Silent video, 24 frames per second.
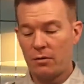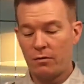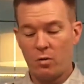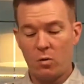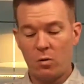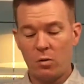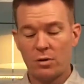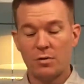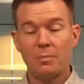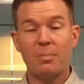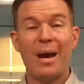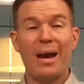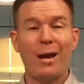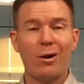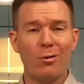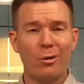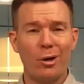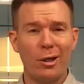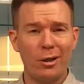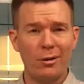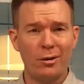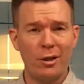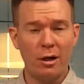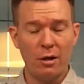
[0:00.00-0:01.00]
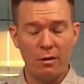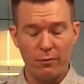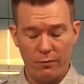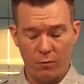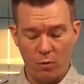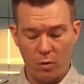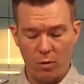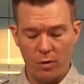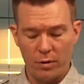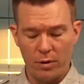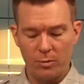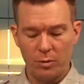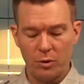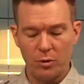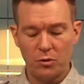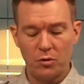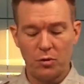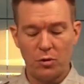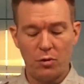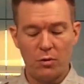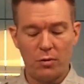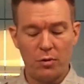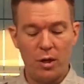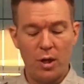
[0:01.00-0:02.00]
of course, battery in there for the
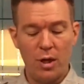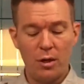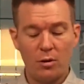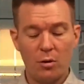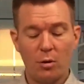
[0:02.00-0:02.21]
Bluetooth.